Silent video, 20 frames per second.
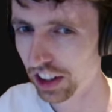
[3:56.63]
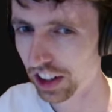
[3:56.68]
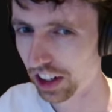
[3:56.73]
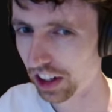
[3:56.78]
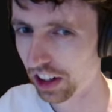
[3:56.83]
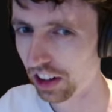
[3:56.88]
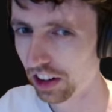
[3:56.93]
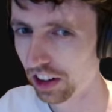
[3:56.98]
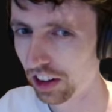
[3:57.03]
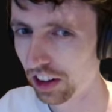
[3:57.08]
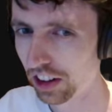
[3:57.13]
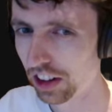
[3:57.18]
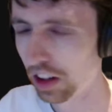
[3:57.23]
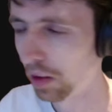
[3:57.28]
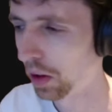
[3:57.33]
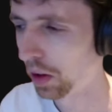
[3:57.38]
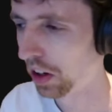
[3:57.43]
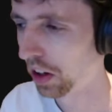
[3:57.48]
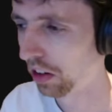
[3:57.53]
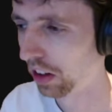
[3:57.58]
I
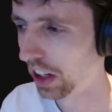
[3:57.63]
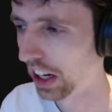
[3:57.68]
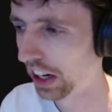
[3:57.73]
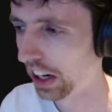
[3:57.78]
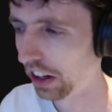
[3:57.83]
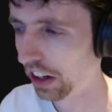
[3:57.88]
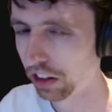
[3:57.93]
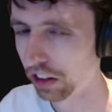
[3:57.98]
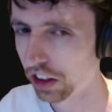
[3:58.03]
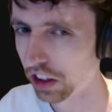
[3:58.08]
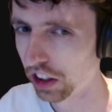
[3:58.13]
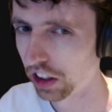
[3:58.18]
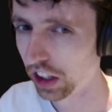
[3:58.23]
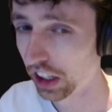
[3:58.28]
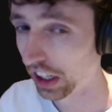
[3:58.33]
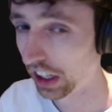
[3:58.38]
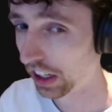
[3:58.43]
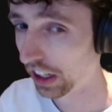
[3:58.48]
didn't want to rely on it returning.